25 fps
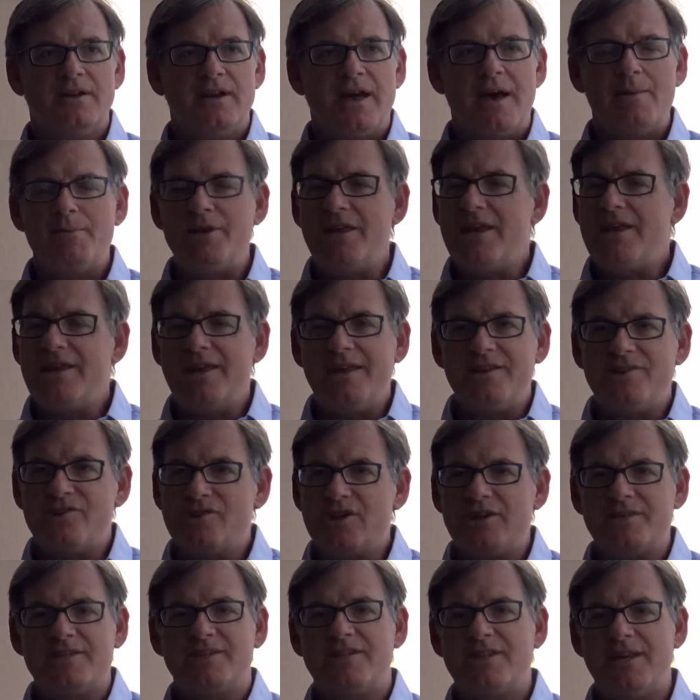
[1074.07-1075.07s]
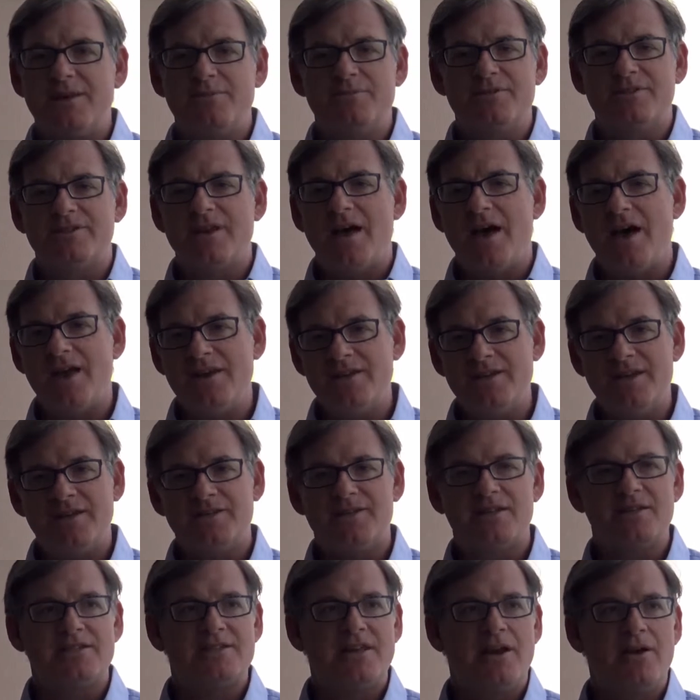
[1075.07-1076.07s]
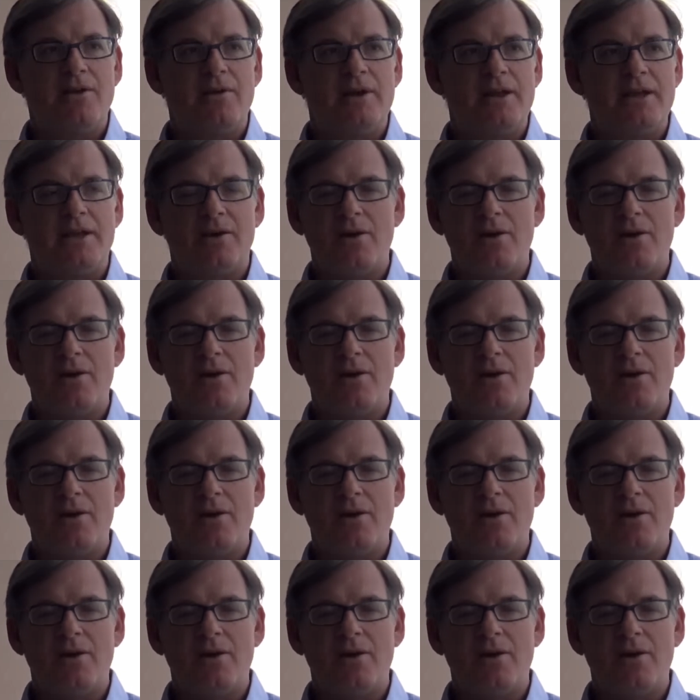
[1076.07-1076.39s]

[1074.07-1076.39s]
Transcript: I mean, it just seems unnecessarily